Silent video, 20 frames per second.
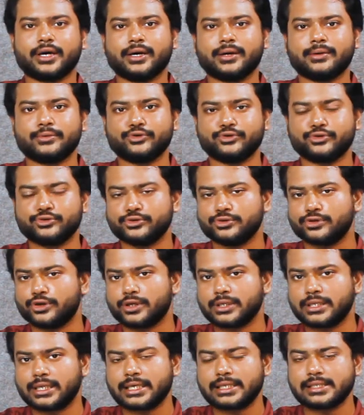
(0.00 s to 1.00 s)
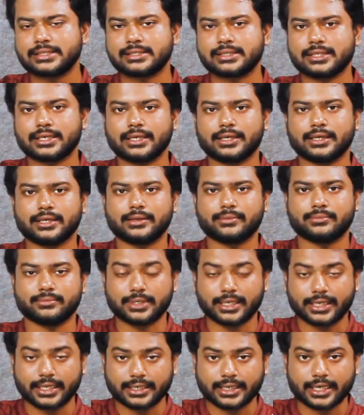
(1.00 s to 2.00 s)
Gurukul Online's
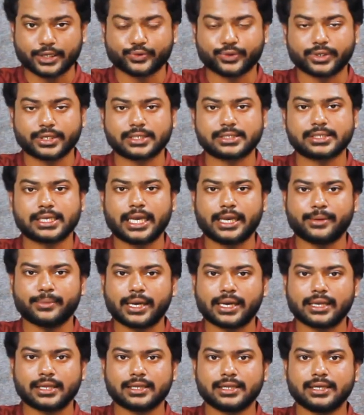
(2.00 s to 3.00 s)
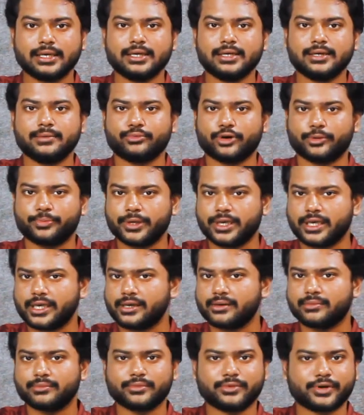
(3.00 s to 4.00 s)
Learning Network's email
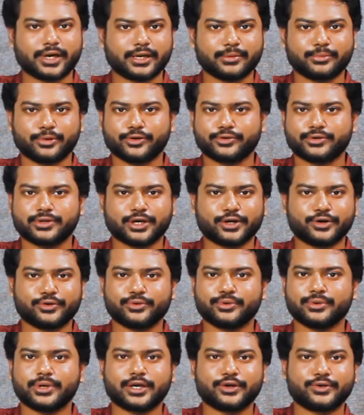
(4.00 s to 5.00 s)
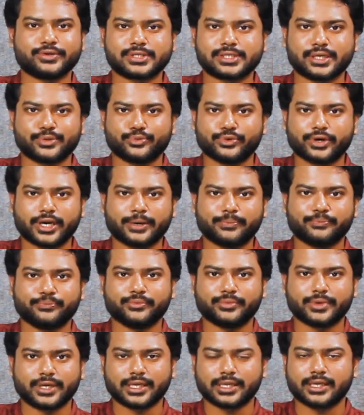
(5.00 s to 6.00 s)
popping right about now around somewhere
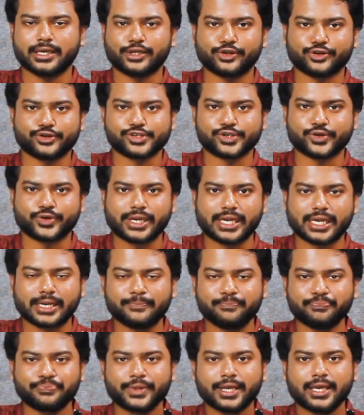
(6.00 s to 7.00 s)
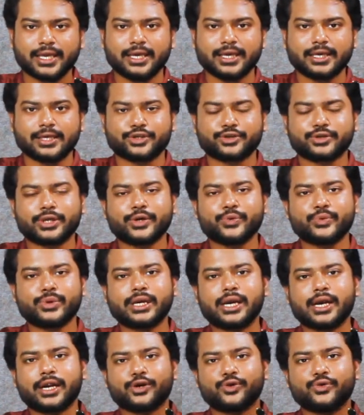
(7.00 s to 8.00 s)
in your screen. Today
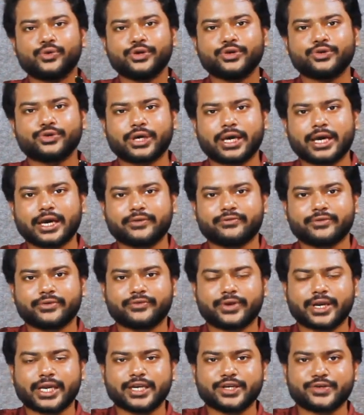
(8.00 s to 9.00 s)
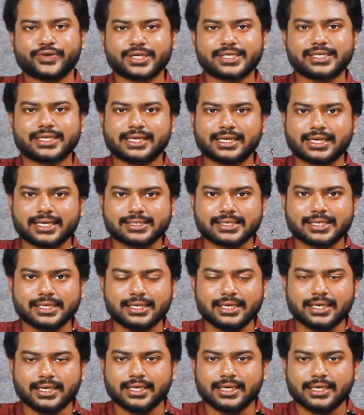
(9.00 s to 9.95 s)
we are going to have a very interesting lesson.